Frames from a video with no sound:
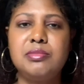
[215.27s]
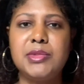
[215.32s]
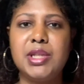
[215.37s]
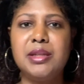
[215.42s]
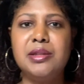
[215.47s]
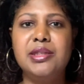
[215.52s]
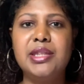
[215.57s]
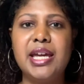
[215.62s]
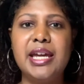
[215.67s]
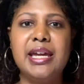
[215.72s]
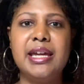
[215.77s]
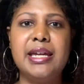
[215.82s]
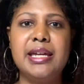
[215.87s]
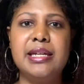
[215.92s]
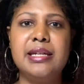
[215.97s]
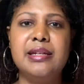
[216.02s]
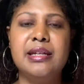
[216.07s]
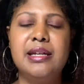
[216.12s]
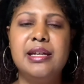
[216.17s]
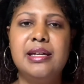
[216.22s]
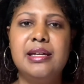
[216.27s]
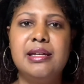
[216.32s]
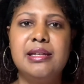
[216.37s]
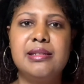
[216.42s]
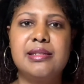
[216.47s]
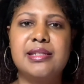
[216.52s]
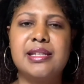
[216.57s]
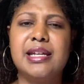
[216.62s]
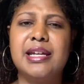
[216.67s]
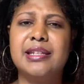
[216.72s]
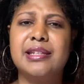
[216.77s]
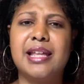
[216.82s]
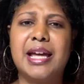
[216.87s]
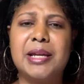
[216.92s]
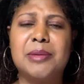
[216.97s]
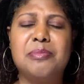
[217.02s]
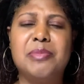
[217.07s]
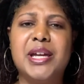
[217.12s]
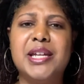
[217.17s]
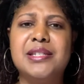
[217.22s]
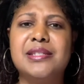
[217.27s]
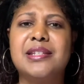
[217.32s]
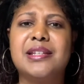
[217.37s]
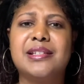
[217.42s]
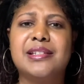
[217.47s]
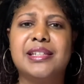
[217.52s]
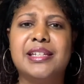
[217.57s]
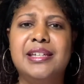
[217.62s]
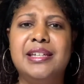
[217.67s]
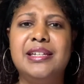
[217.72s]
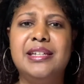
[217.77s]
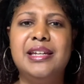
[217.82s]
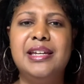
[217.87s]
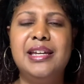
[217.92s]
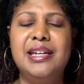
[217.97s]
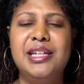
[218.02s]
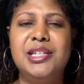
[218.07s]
They said, like, basically,